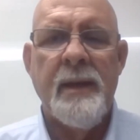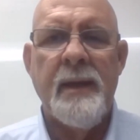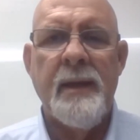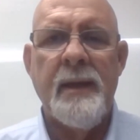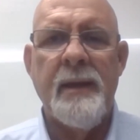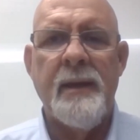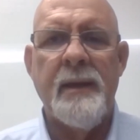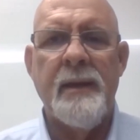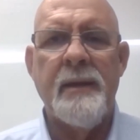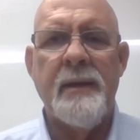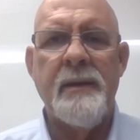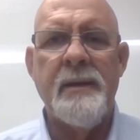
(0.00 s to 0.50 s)

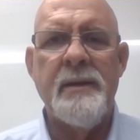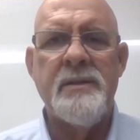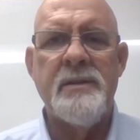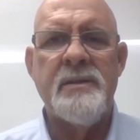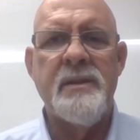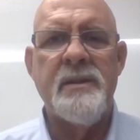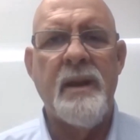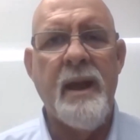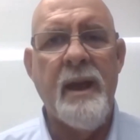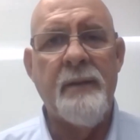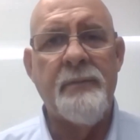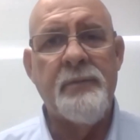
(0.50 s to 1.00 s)
And he
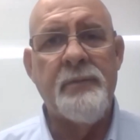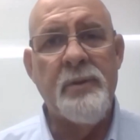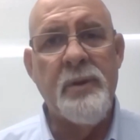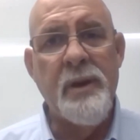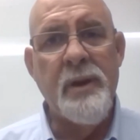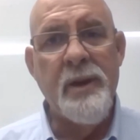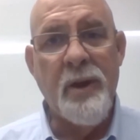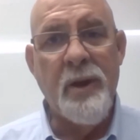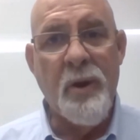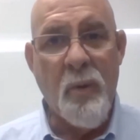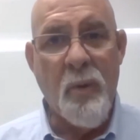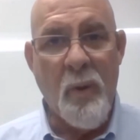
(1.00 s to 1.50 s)
said after
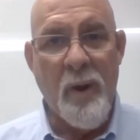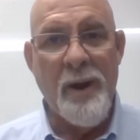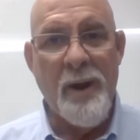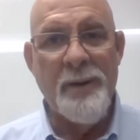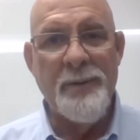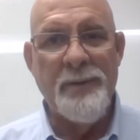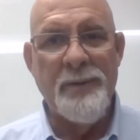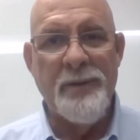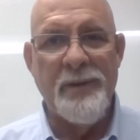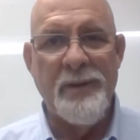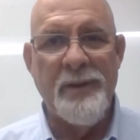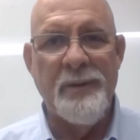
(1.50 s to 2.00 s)
he
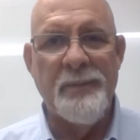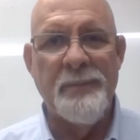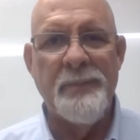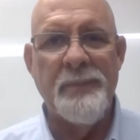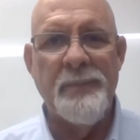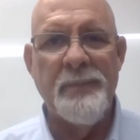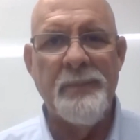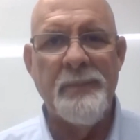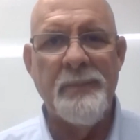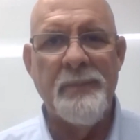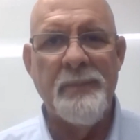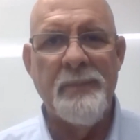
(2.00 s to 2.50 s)
acquired
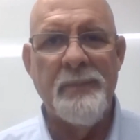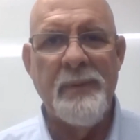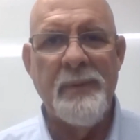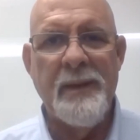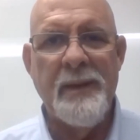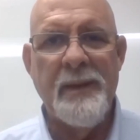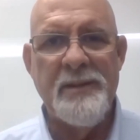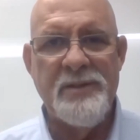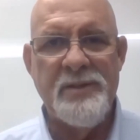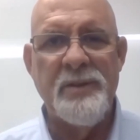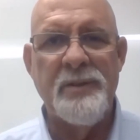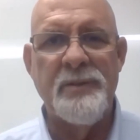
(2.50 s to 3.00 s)
them,
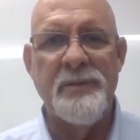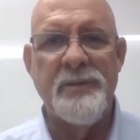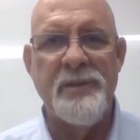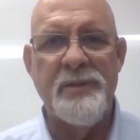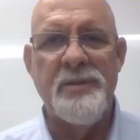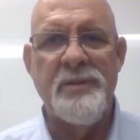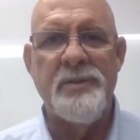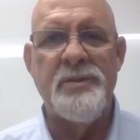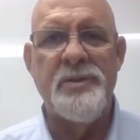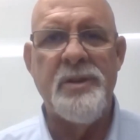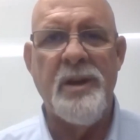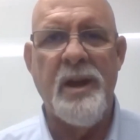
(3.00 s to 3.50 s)
he still
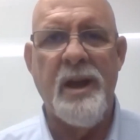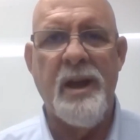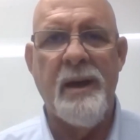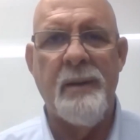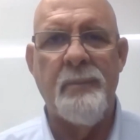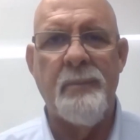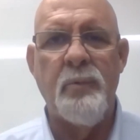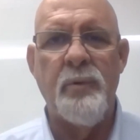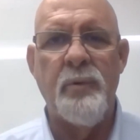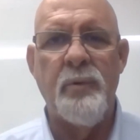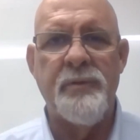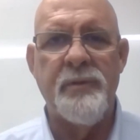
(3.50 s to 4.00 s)
did the
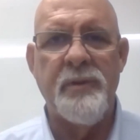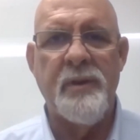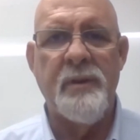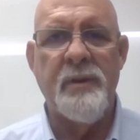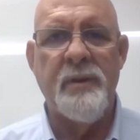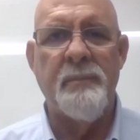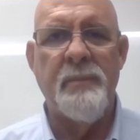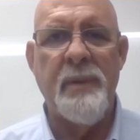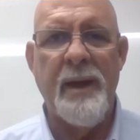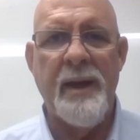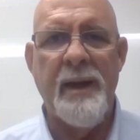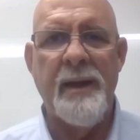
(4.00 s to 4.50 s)
job with the
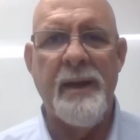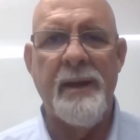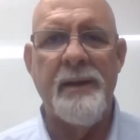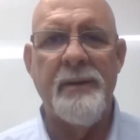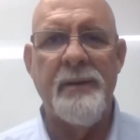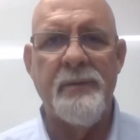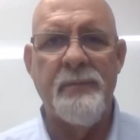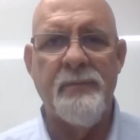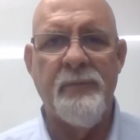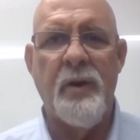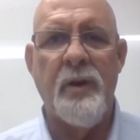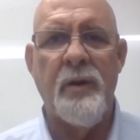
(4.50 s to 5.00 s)

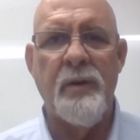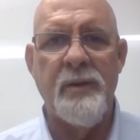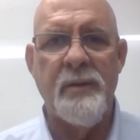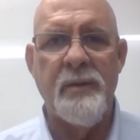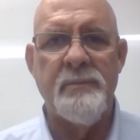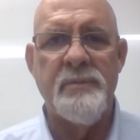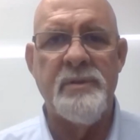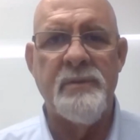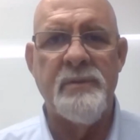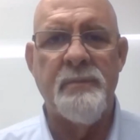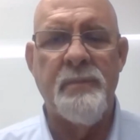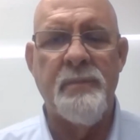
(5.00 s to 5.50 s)
combined
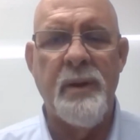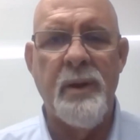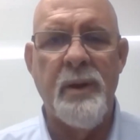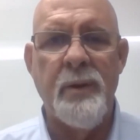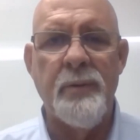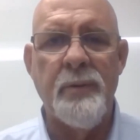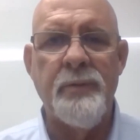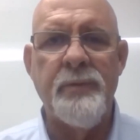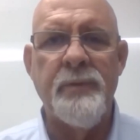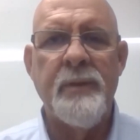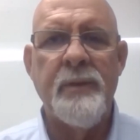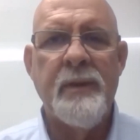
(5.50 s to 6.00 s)
volumes of
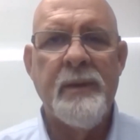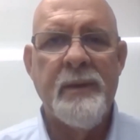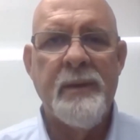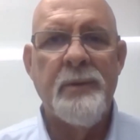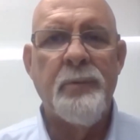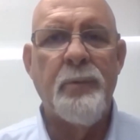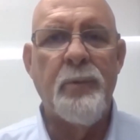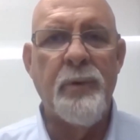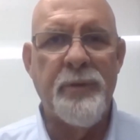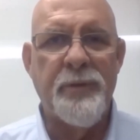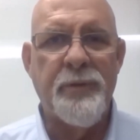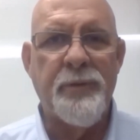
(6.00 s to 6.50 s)
both
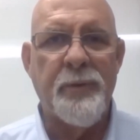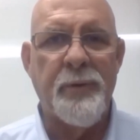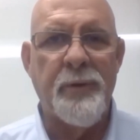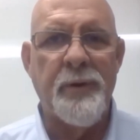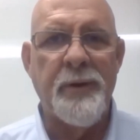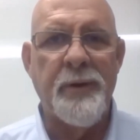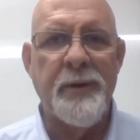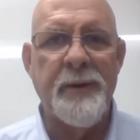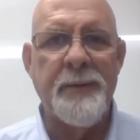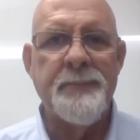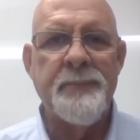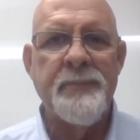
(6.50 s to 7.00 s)
with
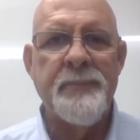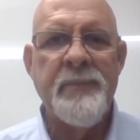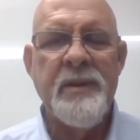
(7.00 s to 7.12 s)
3.